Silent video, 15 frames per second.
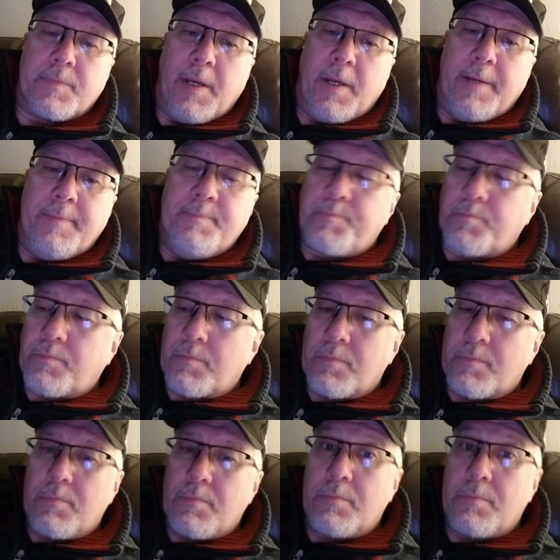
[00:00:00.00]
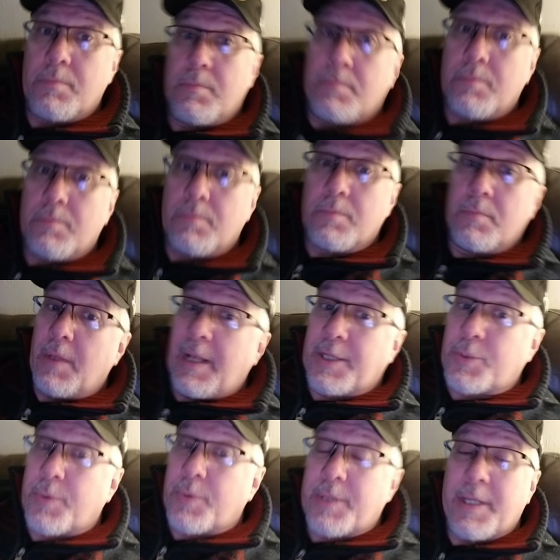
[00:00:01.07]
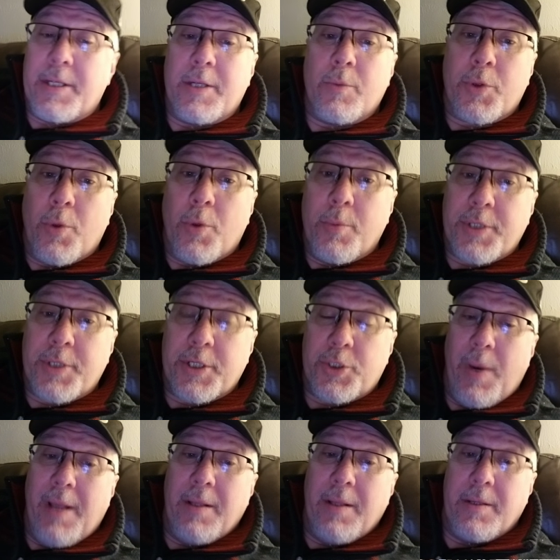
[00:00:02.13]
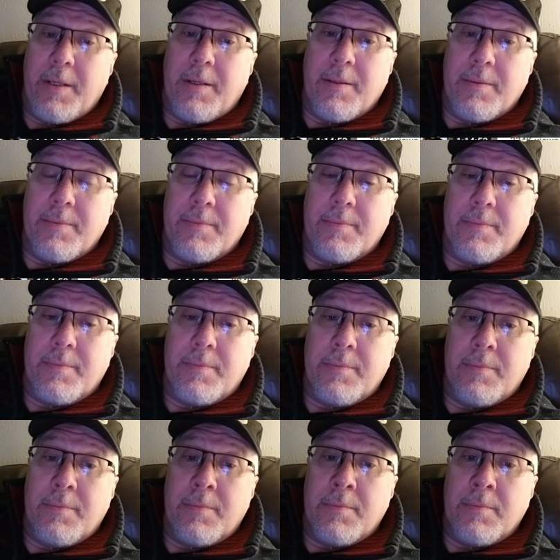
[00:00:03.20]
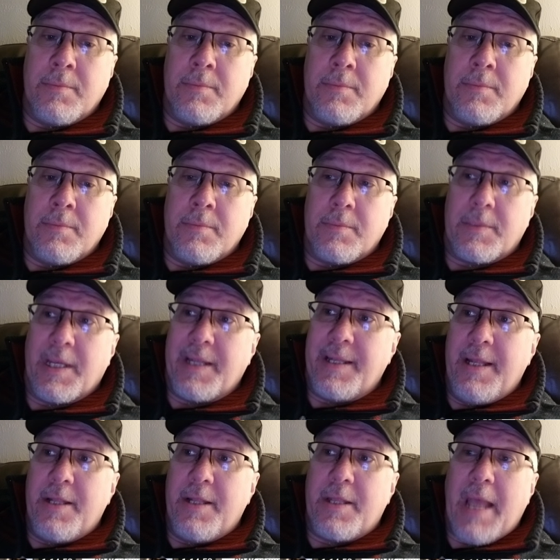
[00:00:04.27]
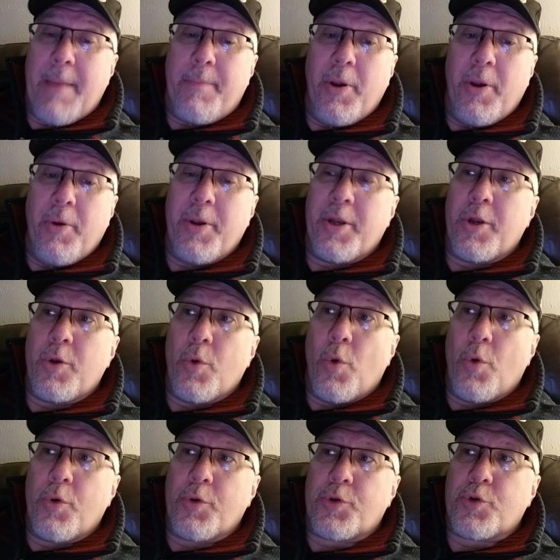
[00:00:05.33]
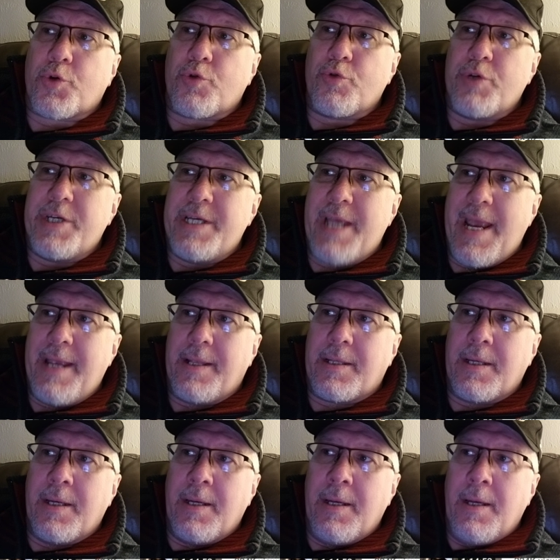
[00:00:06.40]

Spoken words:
Okay? That's what they did with homosexuality. They needed that period in order to create